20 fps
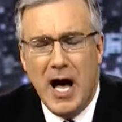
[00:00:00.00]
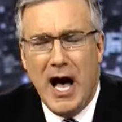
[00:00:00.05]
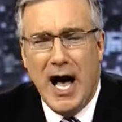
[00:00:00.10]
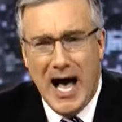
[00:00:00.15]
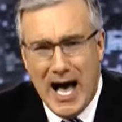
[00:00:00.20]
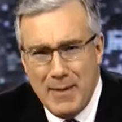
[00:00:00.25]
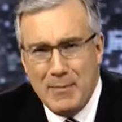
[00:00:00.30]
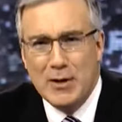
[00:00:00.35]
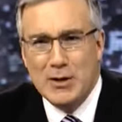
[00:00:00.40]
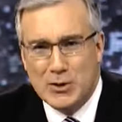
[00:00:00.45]

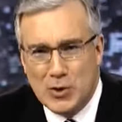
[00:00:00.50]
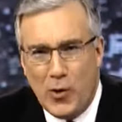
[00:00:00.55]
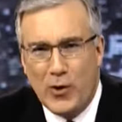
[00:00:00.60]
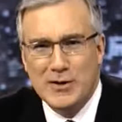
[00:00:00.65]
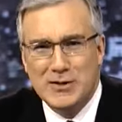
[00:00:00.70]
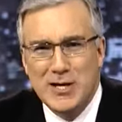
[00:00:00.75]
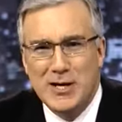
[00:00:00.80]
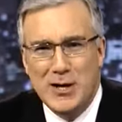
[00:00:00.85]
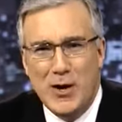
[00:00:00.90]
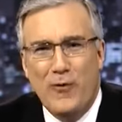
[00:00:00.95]
I'm
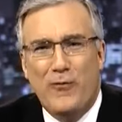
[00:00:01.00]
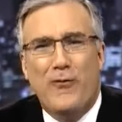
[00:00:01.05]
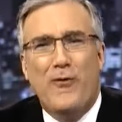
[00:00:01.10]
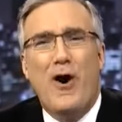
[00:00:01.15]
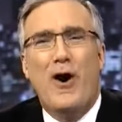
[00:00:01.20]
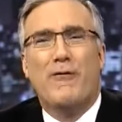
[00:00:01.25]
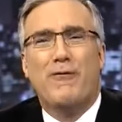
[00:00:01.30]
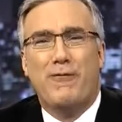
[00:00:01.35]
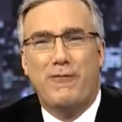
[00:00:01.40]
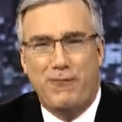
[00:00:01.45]
endorsing you
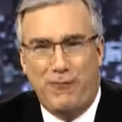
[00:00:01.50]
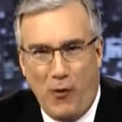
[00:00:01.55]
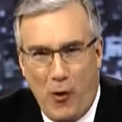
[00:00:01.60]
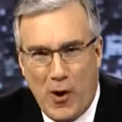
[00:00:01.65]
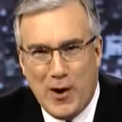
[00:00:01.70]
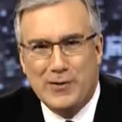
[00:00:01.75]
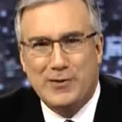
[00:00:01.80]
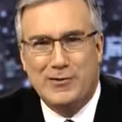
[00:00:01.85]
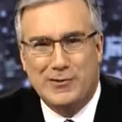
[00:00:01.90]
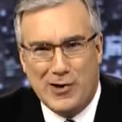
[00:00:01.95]
for a
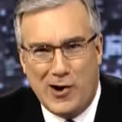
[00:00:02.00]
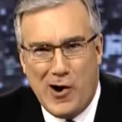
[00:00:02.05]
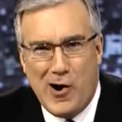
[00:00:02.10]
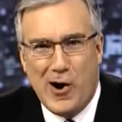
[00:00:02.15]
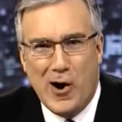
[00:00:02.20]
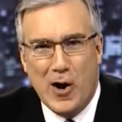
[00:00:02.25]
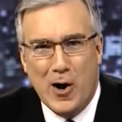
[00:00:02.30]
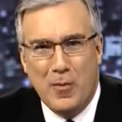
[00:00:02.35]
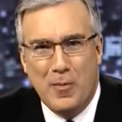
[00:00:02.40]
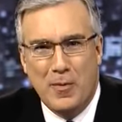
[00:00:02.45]
4th
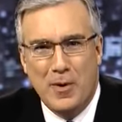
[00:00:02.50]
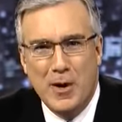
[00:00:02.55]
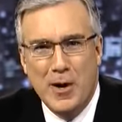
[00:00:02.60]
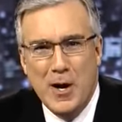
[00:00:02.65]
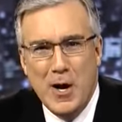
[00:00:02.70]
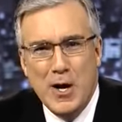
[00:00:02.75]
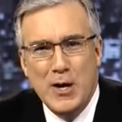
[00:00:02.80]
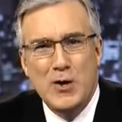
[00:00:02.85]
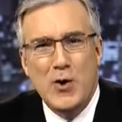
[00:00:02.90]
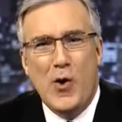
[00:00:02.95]
term.
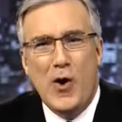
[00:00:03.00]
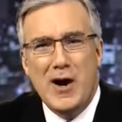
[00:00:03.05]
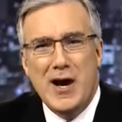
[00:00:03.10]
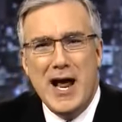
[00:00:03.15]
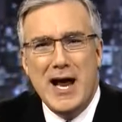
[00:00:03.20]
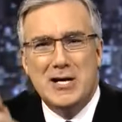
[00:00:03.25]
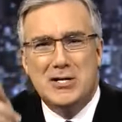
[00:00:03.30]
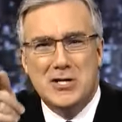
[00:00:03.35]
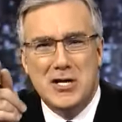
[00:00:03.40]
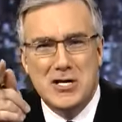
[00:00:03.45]
Your
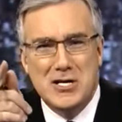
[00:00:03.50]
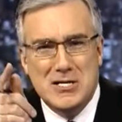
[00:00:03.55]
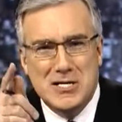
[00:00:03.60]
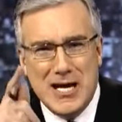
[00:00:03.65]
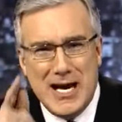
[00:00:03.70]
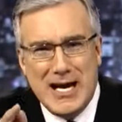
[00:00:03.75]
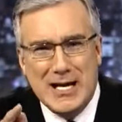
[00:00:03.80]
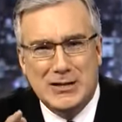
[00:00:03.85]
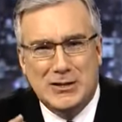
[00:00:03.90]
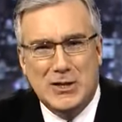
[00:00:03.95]
nation
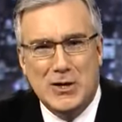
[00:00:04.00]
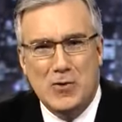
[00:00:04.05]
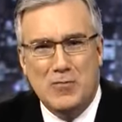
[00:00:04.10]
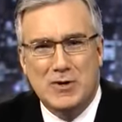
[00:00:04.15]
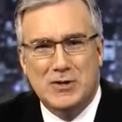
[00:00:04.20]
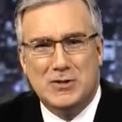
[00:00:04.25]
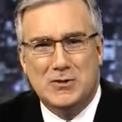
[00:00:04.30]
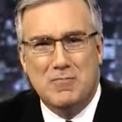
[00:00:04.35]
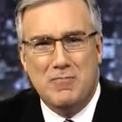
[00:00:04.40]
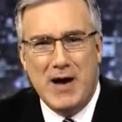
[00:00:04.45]
needs you,
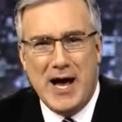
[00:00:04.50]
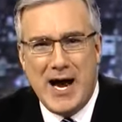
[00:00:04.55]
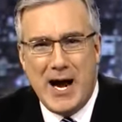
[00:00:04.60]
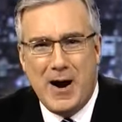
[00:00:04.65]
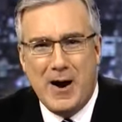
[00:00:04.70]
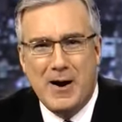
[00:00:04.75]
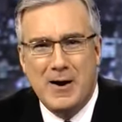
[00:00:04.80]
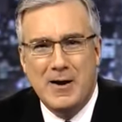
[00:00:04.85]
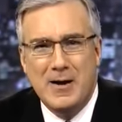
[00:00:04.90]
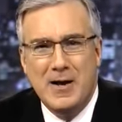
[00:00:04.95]
Mr.
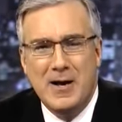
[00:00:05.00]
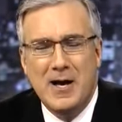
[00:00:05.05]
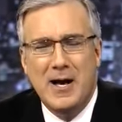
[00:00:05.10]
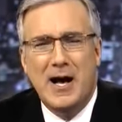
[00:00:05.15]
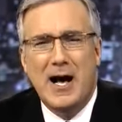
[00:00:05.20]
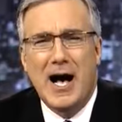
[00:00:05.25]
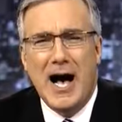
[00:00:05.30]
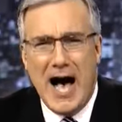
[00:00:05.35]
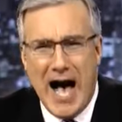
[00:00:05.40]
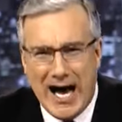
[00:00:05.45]
Mayor.
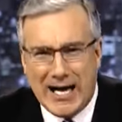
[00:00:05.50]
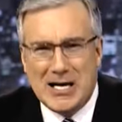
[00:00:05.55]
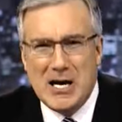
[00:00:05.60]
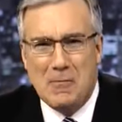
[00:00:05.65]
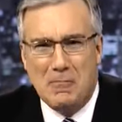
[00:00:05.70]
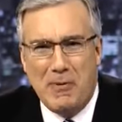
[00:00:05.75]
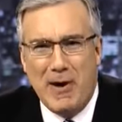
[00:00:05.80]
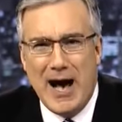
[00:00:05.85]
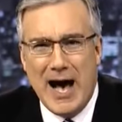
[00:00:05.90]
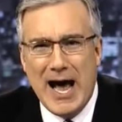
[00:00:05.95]

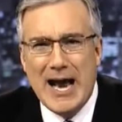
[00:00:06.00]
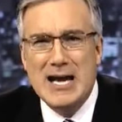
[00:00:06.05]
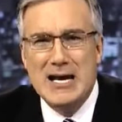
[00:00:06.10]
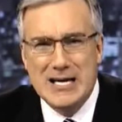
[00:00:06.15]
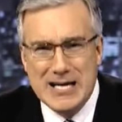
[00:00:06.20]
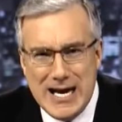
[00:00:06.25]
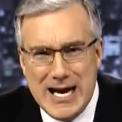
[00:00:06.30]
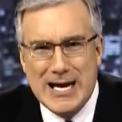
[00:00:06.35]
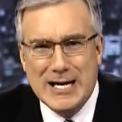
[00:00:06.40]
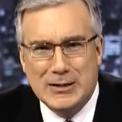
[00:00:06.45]
Occupy
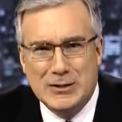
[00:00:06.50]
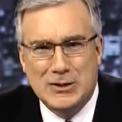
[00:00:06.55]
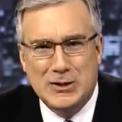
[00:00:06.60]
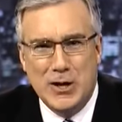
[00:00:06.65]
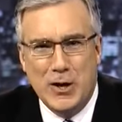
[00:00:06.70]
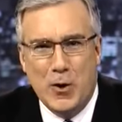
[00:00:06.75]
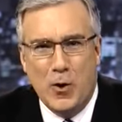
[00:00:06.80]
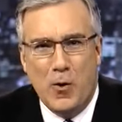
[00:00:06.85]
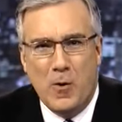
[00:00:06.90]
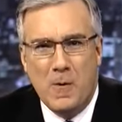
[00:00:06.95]
needs
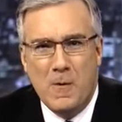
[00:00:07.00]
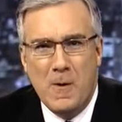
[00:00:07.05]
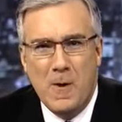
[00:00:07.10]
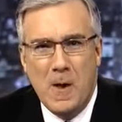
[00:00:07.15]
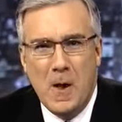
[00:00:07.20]
you.